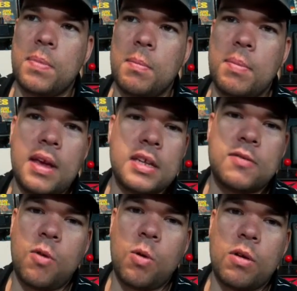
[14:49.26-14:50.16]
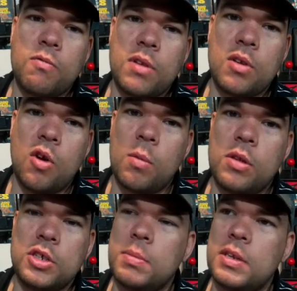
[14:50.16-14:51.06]
the PS4 normal
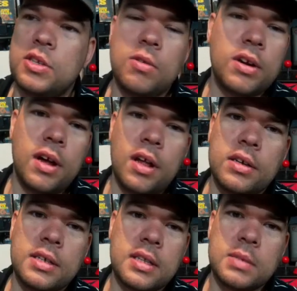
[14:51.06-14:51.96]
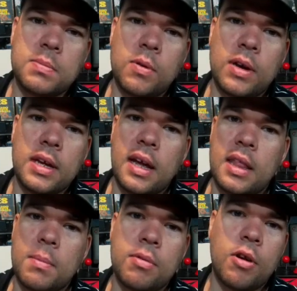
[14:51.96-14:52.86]
should be $200 at this point, and
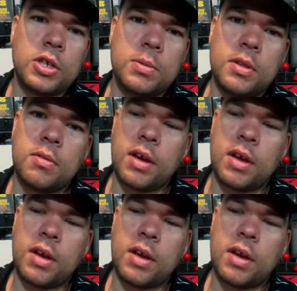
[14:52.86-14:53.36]
the Pro should be $300.